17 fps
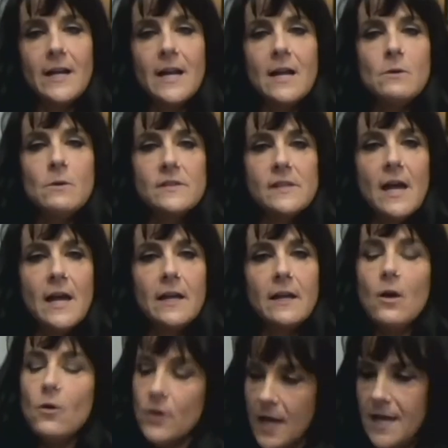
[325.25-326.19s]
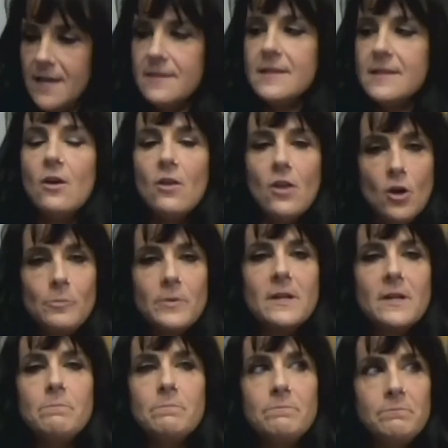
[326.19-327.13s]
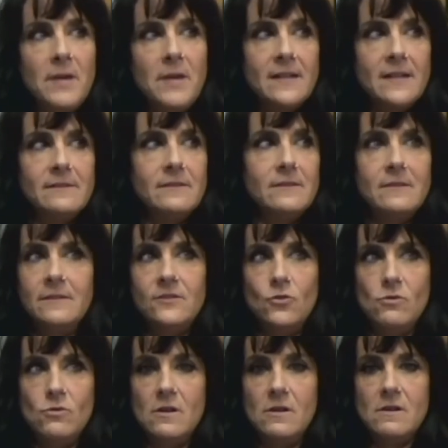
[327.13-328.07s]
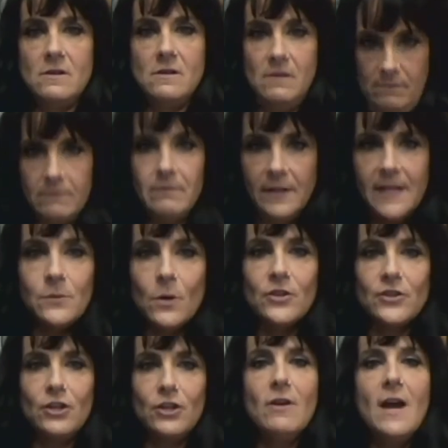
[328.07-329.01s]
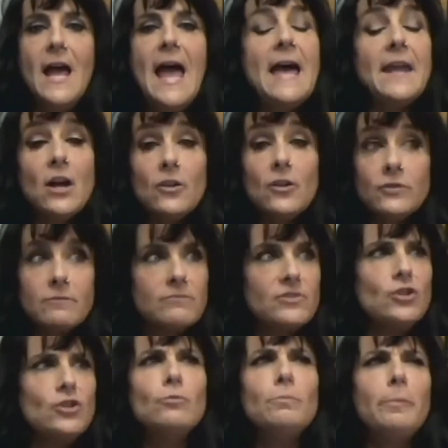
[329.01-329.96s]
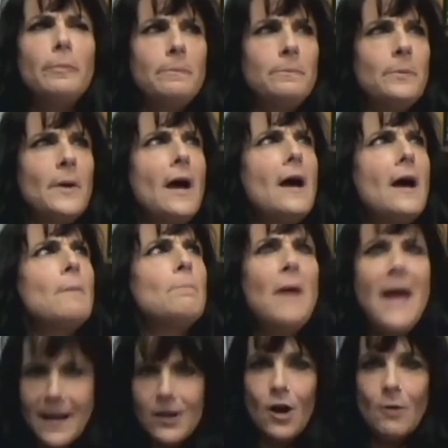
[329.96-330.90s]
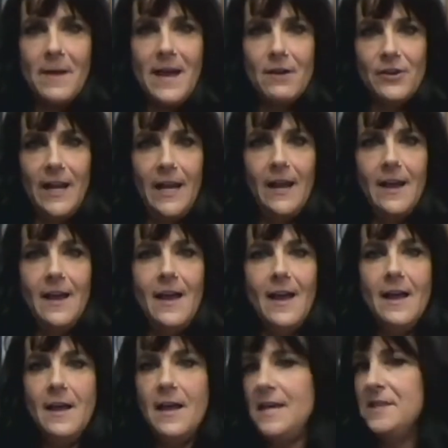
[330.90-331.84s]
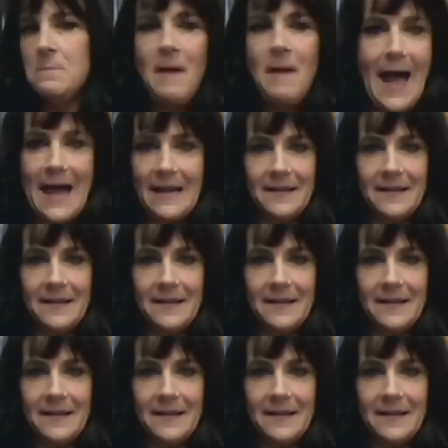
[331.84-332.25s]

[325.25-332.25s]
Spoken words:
And I was like, okay, then I'll open a pet store. That's what I'll do. And I'll do pet compounding in the back.